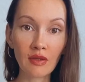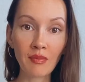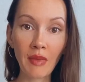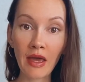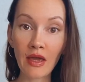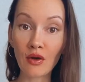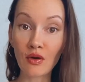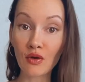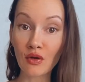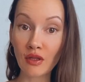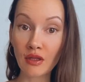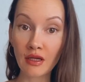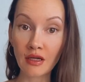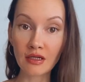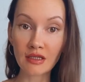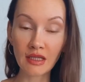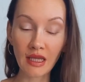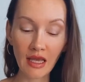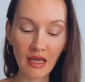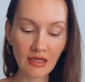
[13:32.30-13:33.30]
my earlier
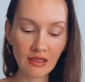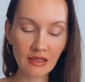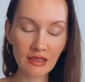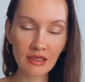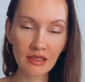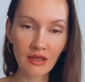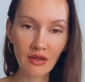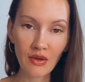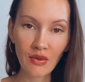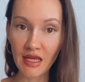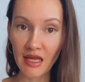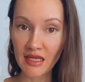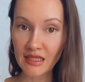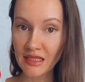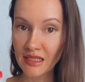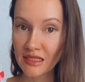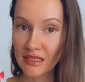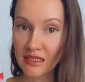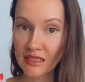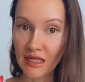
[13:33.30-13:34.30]
days. As a
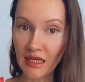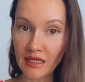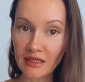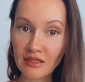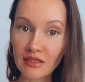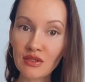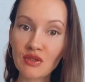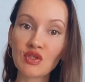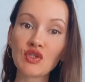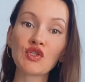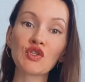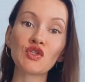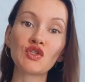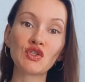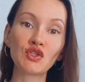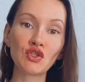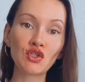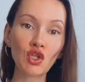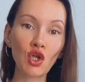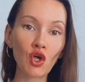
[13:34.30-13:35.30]
scent, this is
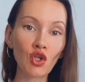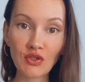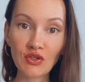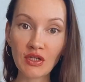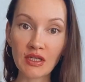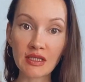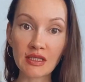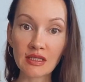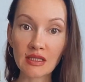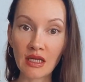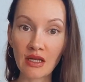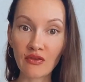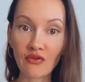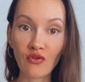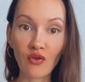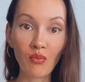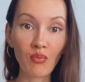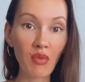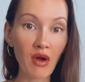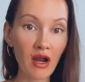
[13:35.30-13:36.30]
not a scent for
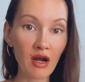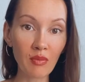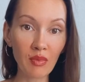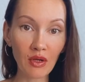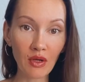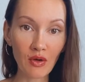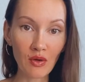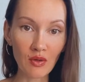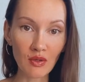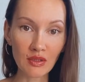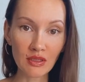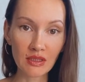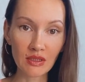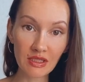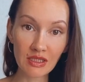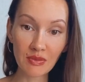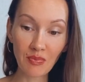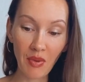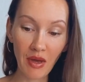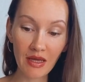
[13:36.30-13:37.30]
Barbie girls,
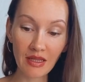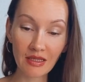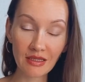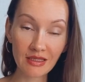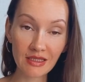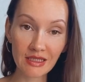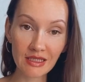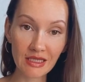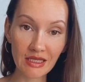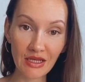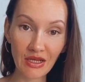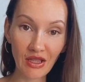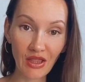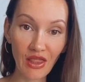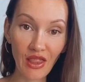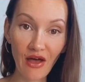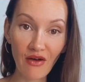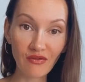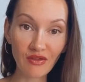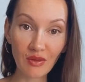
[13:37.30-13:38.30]
despite its
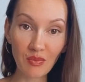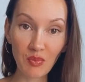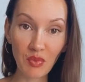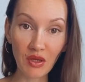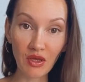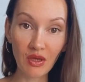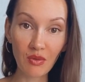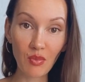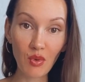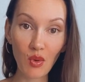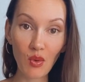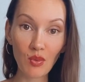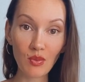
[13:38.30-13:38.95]
lovely pink bow.